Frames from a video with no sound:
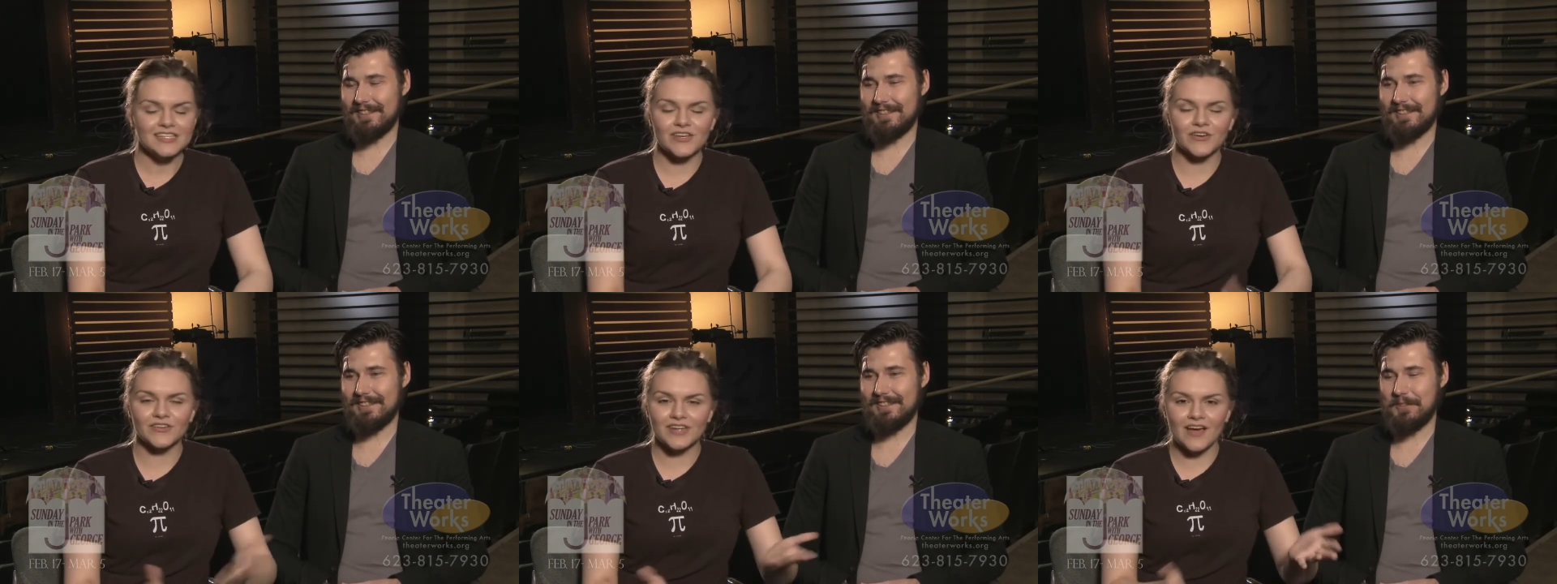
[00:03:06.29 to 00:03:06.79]

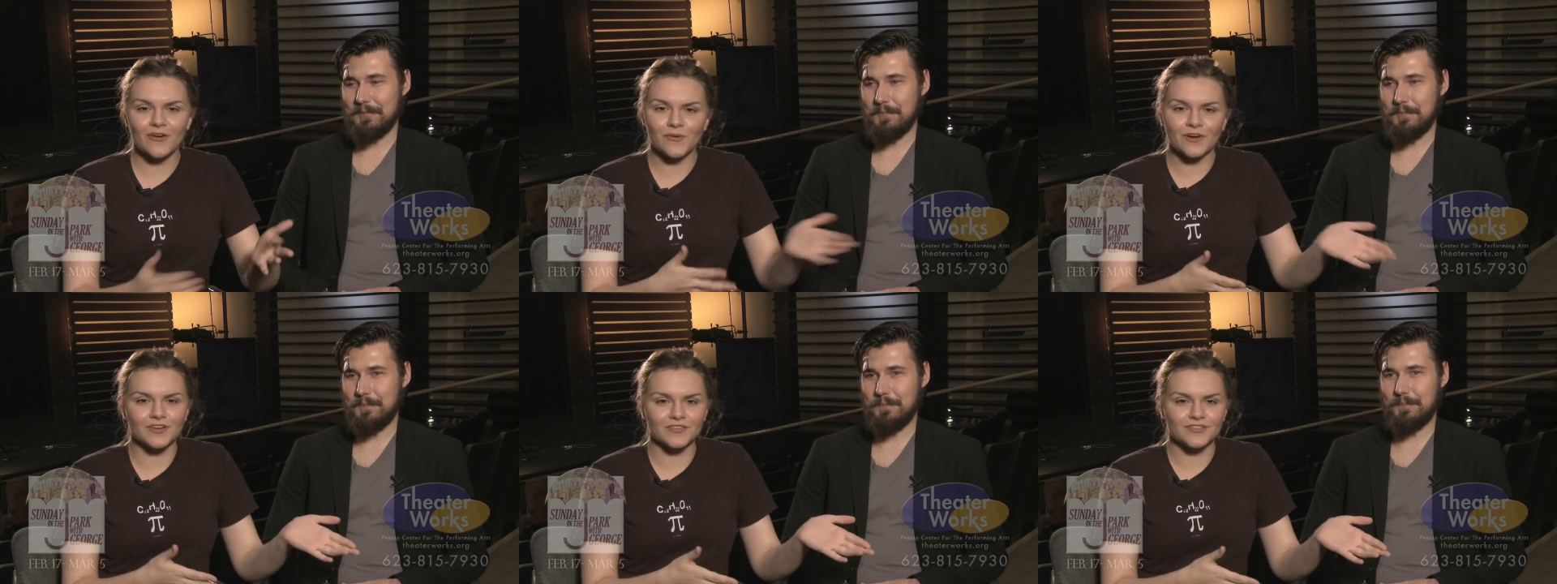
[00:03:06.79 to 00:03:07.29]
Speaker 1: So now
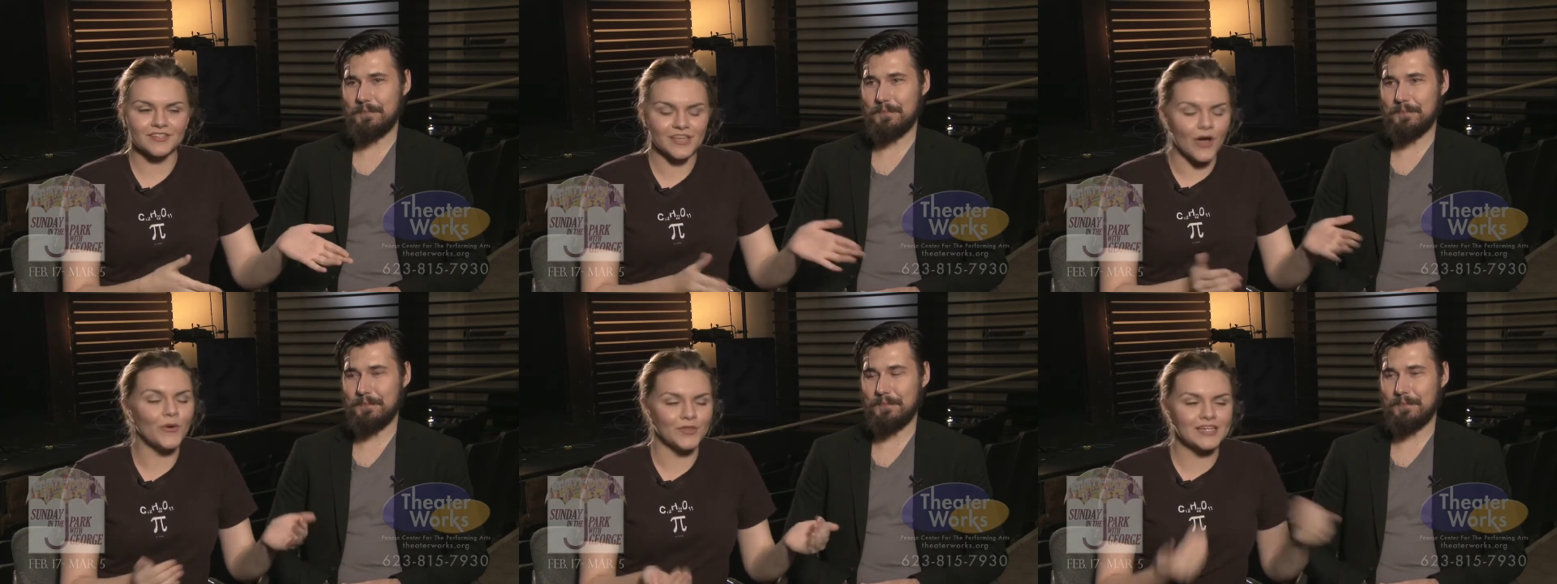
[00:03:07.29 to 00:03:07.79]
we're the
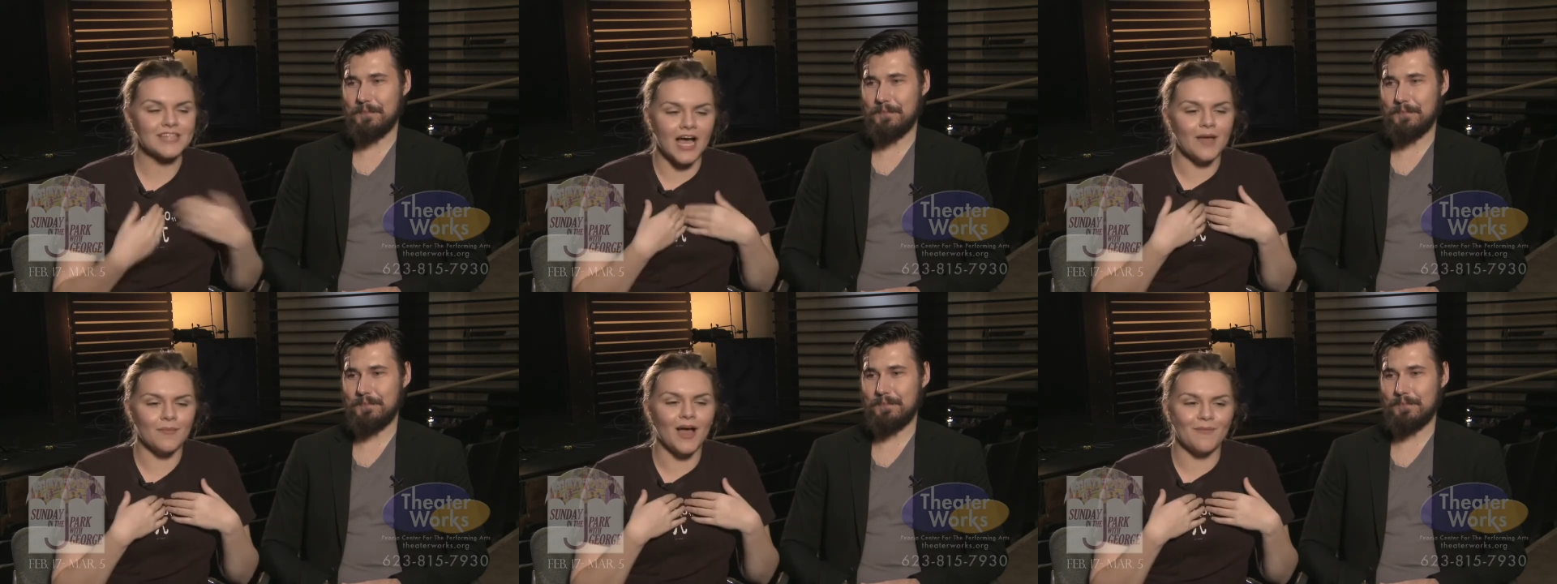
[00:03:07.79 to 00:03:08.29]
mm-hmm. only mm -hmm.
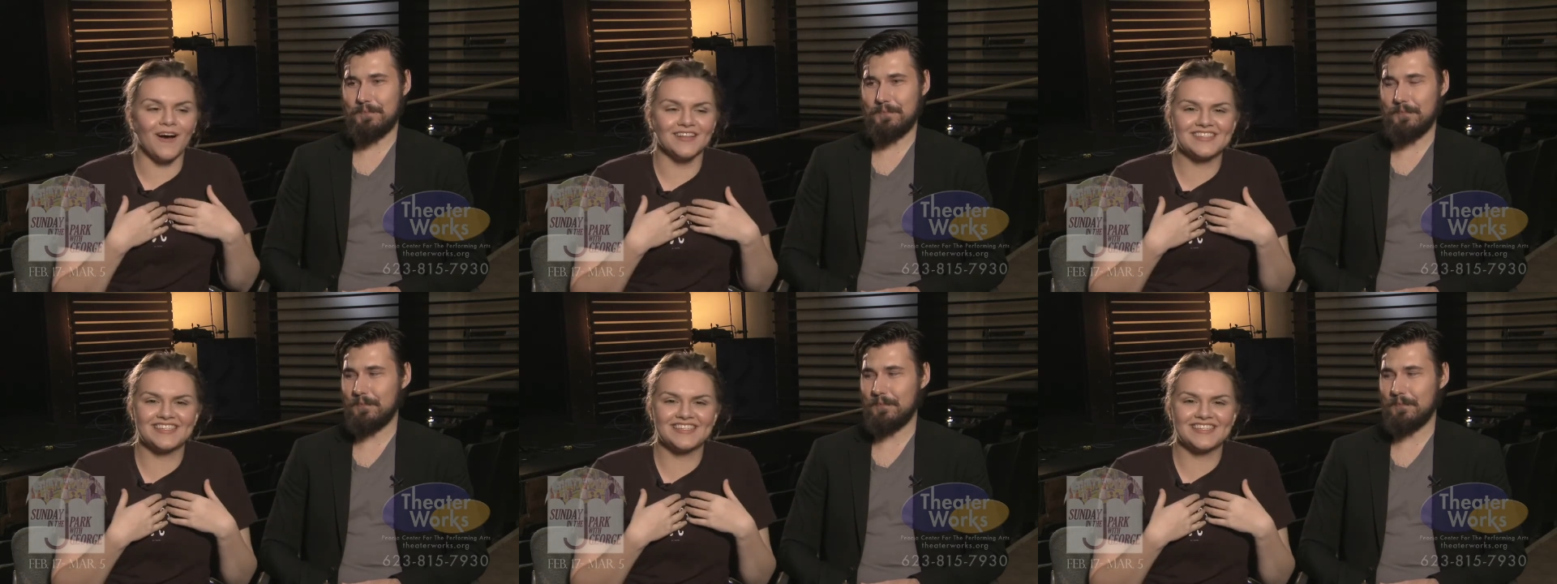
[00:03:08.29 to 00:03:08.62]
time I'm on